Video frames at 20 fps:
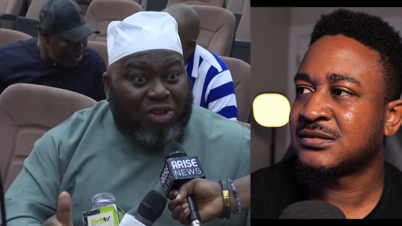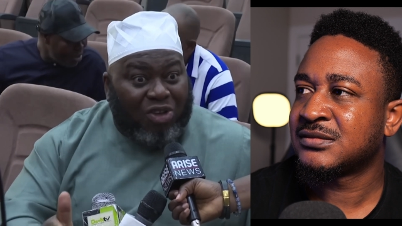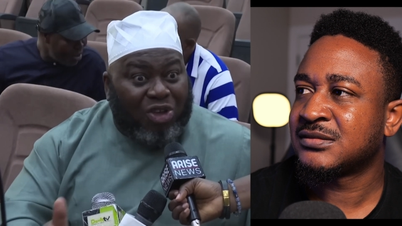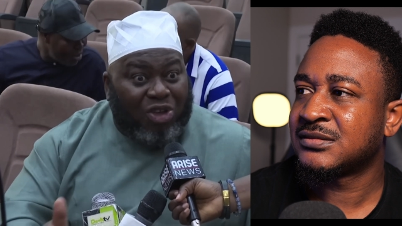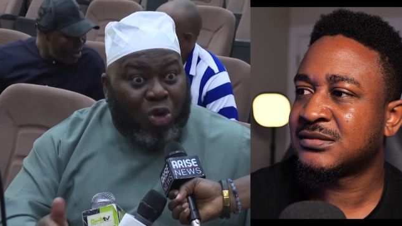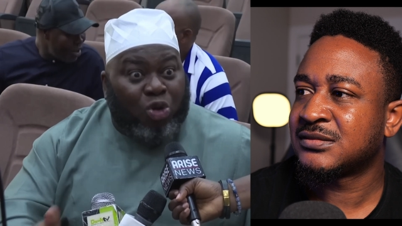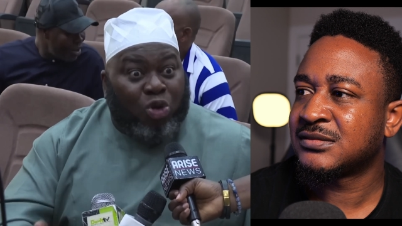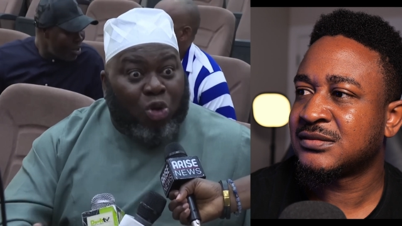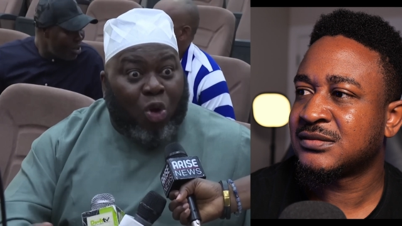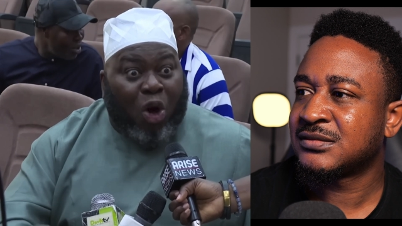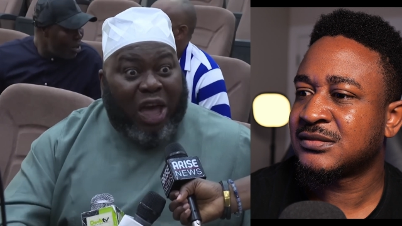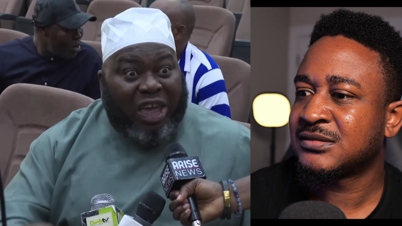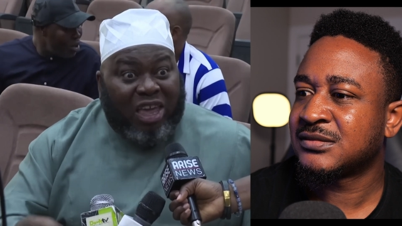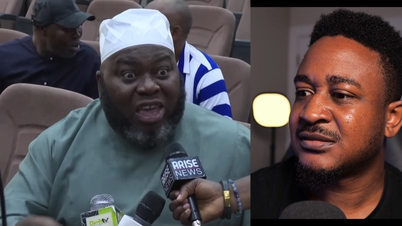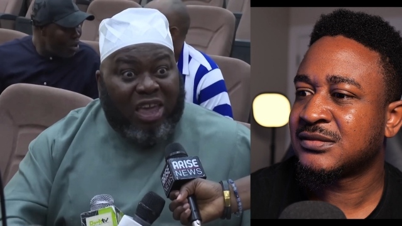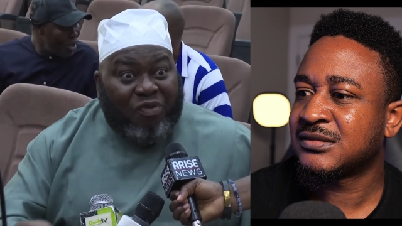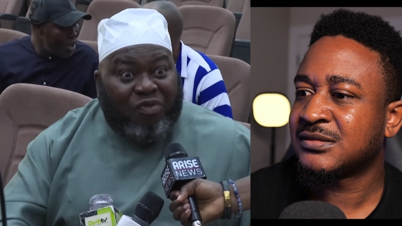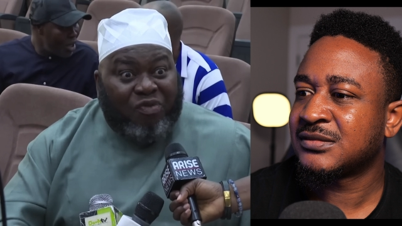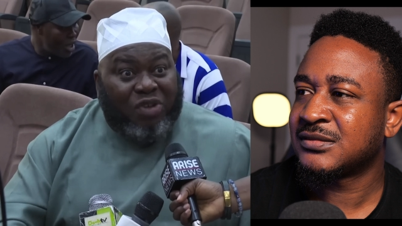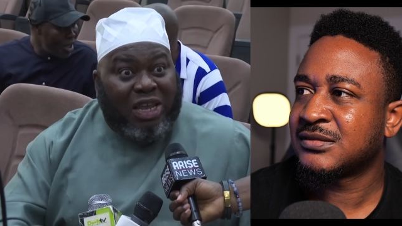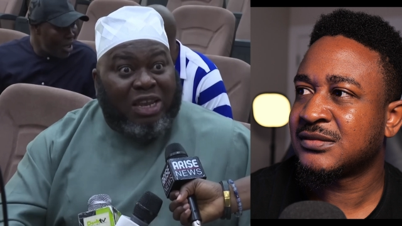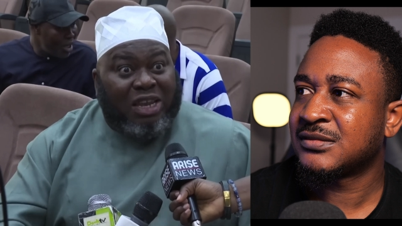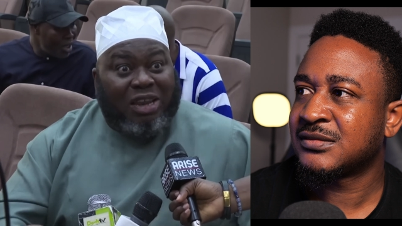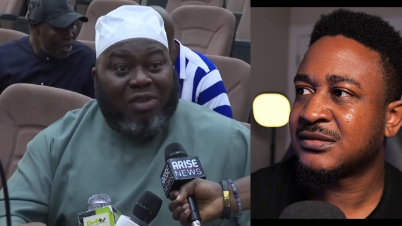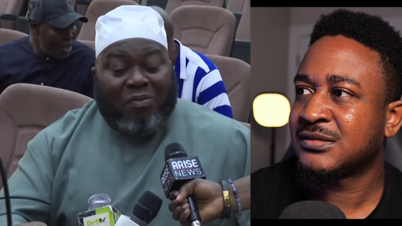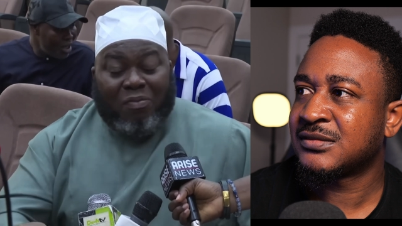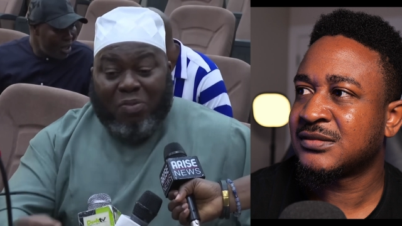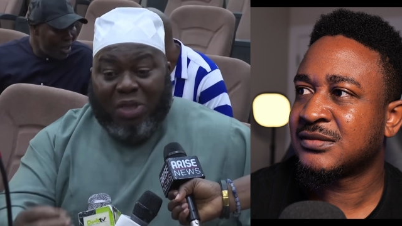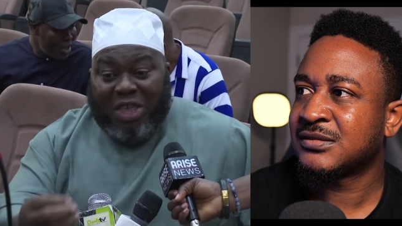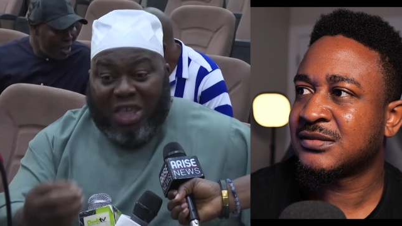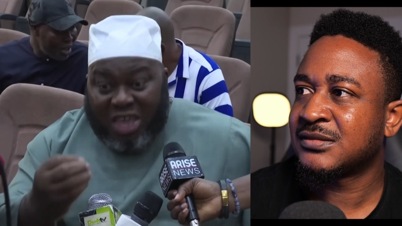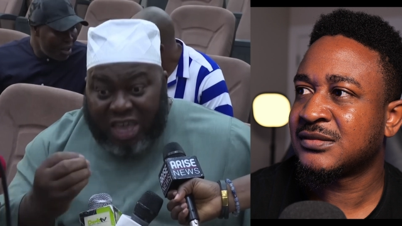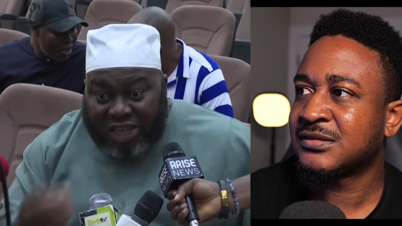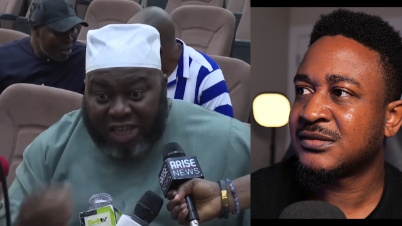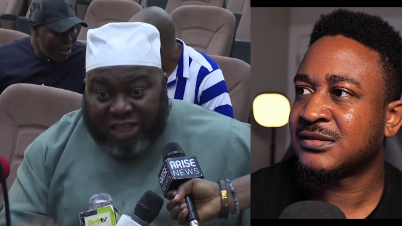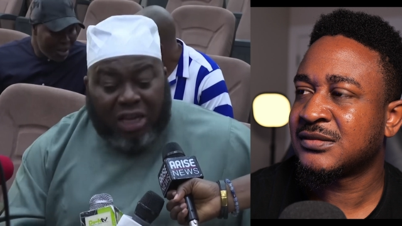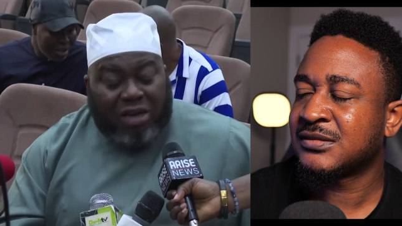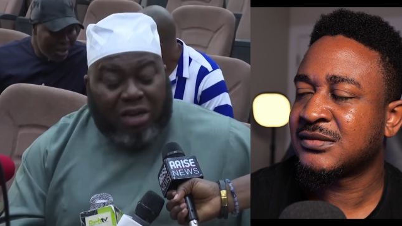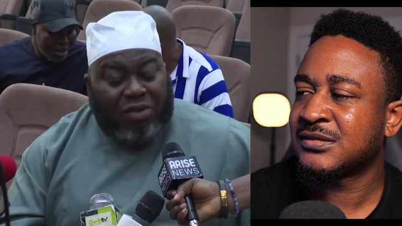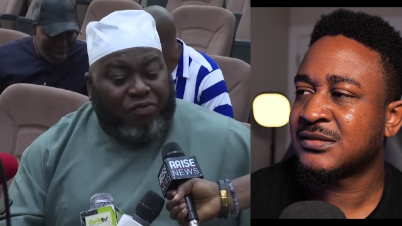Speaker 1: you, you are even
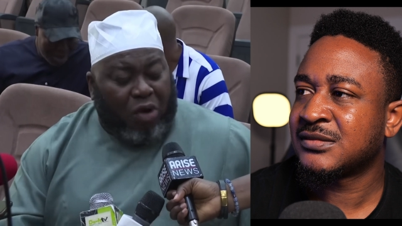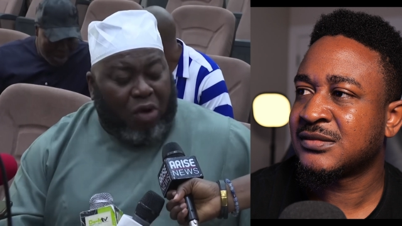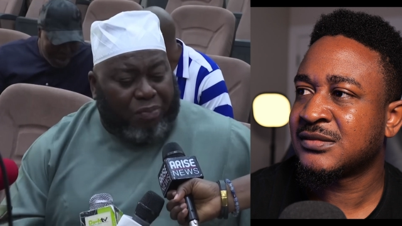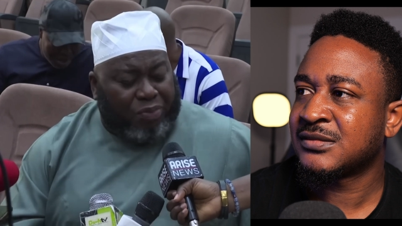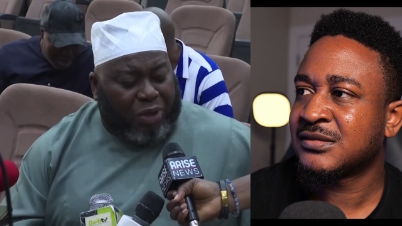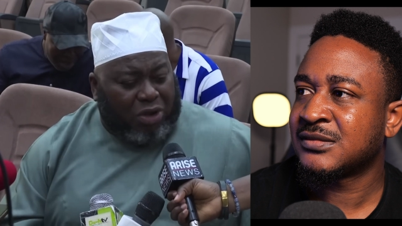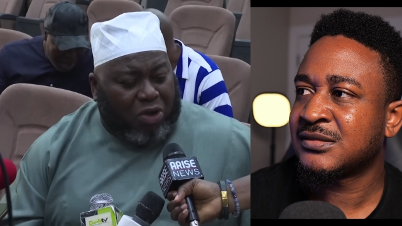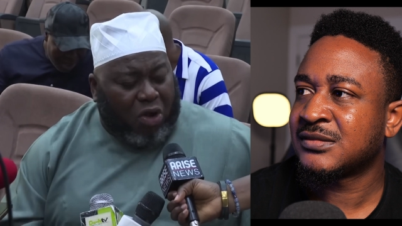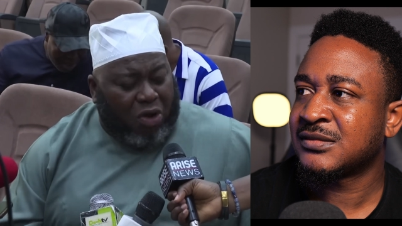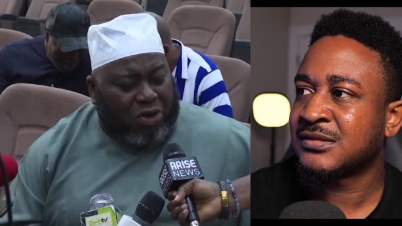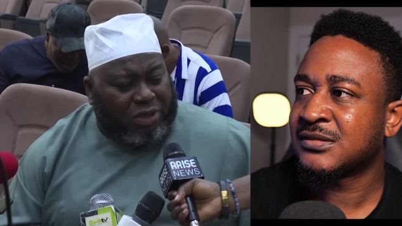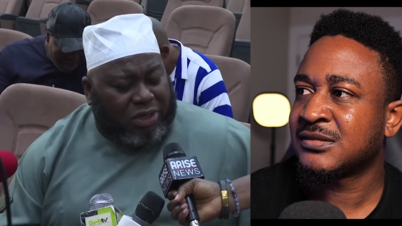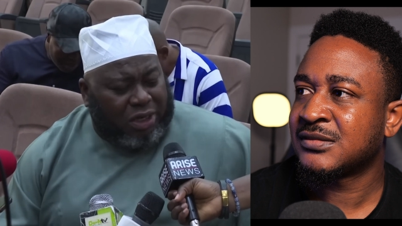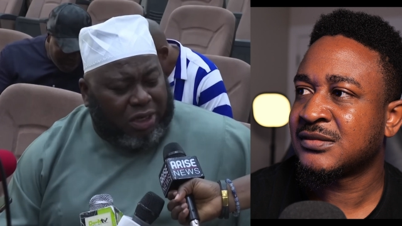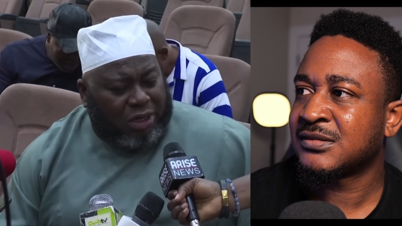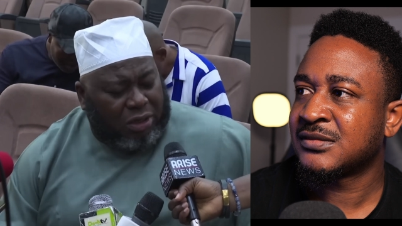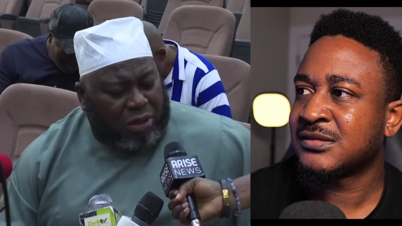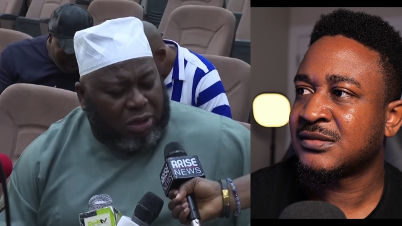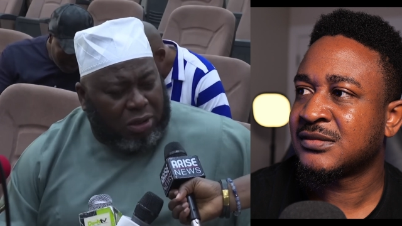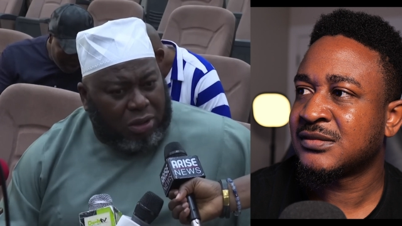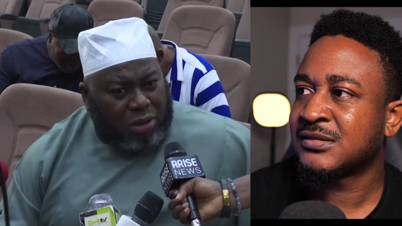Eating from the country.